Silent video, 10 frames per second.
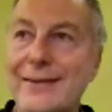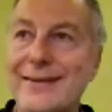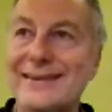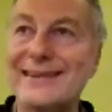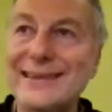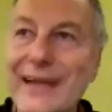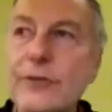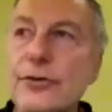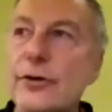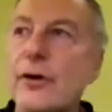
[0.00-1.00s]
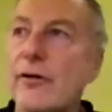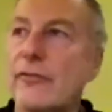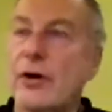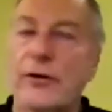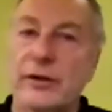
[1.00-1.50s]
center of
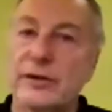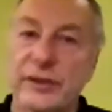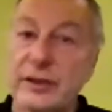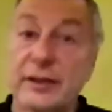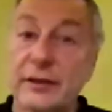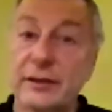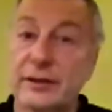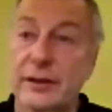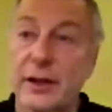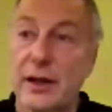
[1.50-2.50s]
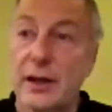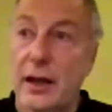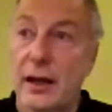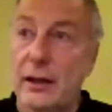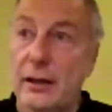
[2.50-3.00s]
our existence,
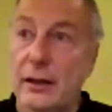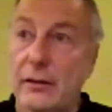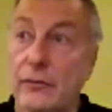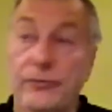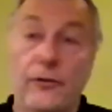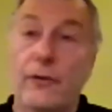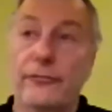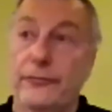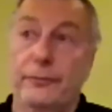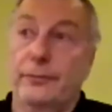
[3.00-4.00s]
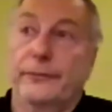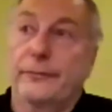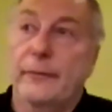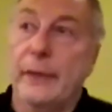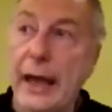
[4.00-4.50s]
of
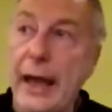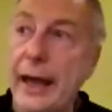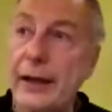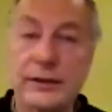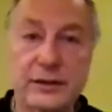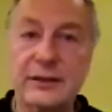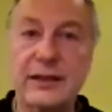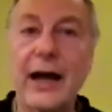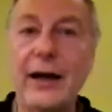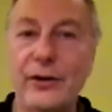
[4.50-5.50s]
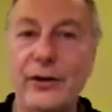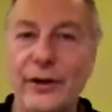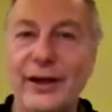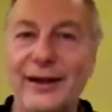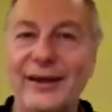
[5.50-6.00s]
any society,
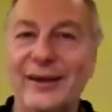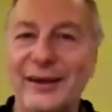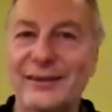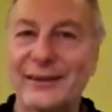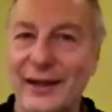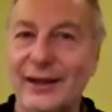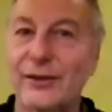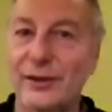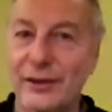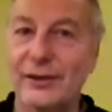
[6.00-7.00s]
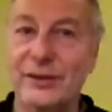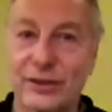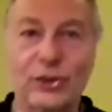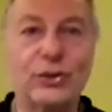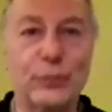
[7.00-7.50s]
really. It's like it
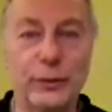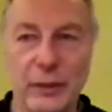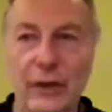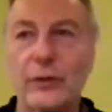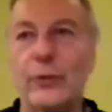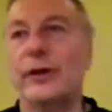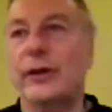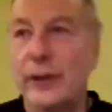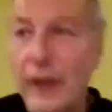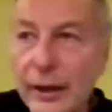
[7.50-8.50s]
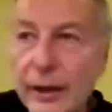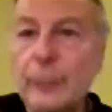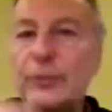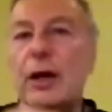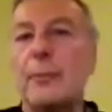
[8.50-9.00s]
starts with motherhood and it
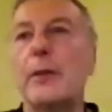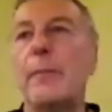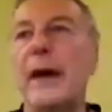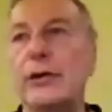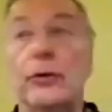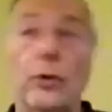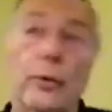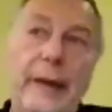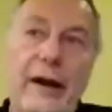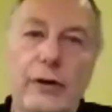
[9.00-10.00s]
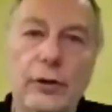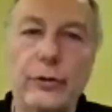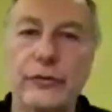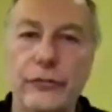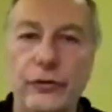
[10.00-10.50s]
keeps coming back to it, or
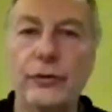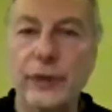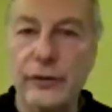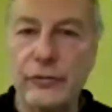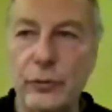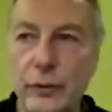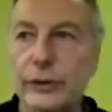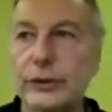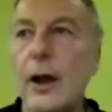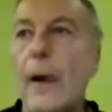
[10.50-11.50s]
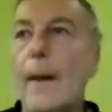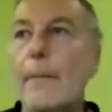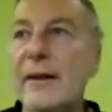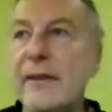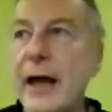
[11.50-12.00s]
parenthood, if you wish.
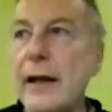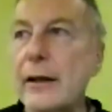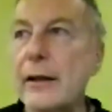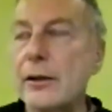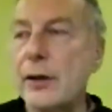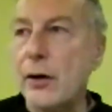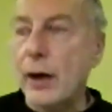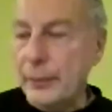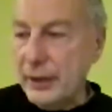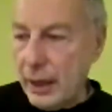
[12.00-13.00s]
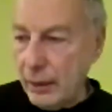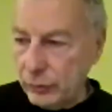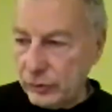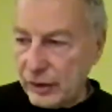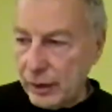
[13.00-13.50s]
But then, I mean, I
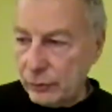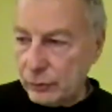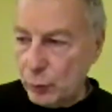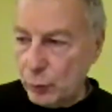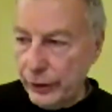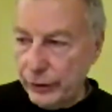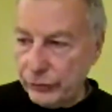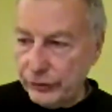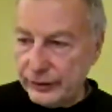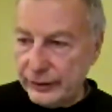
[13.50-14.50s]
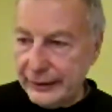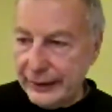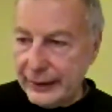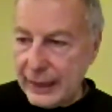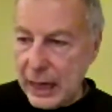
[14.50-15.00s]
was more interested
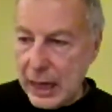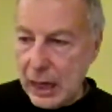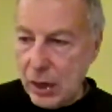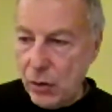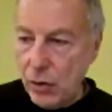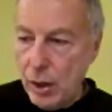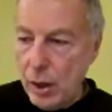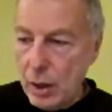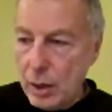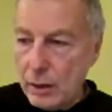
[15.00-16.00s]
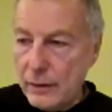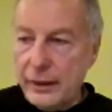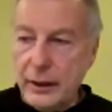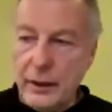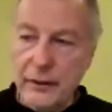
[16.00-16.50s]
in how
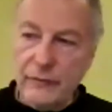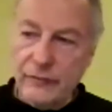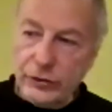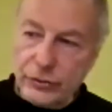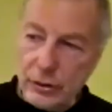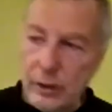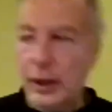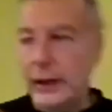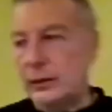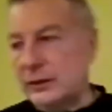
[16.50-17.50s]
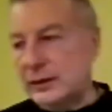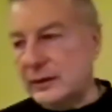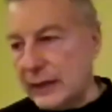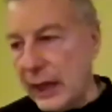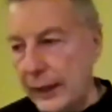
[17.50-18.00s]
the individual and the
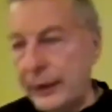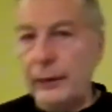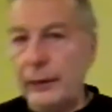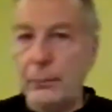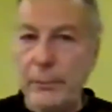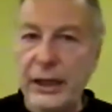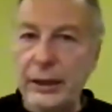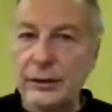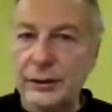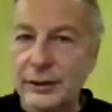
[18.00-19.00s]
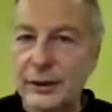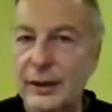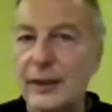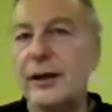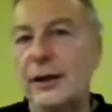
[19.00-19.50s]
society meet
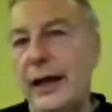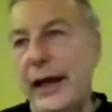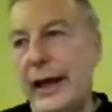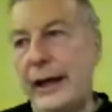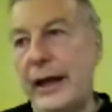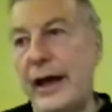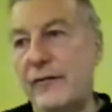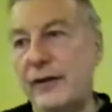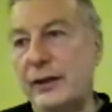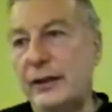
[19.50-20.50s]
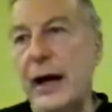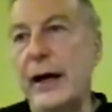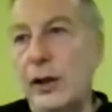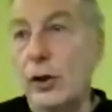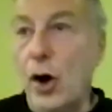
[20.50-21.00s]
and have a
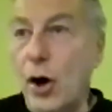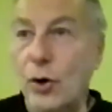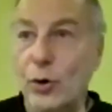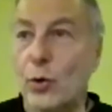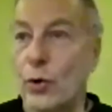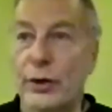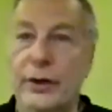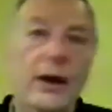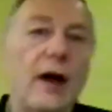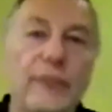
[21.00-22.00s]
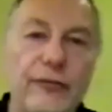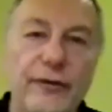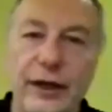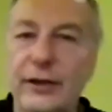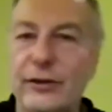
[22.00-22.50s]
dialogue or a
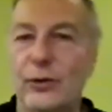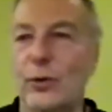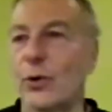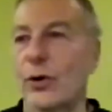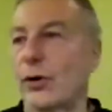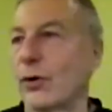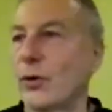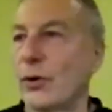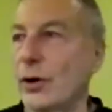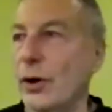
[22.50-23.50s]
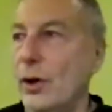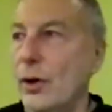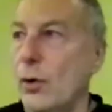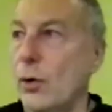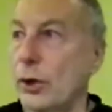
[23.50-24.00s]
conflict or
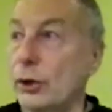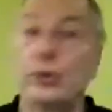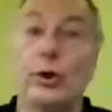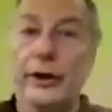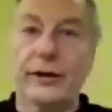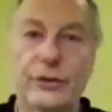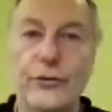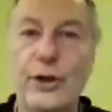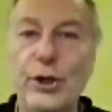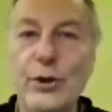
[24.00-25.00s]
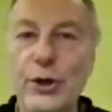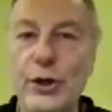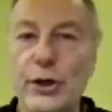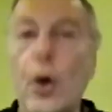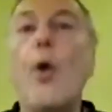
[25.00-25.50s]
a joyous
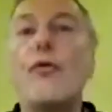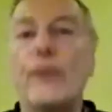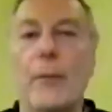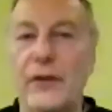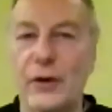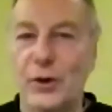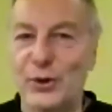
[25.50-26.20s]
reunion over motherhood.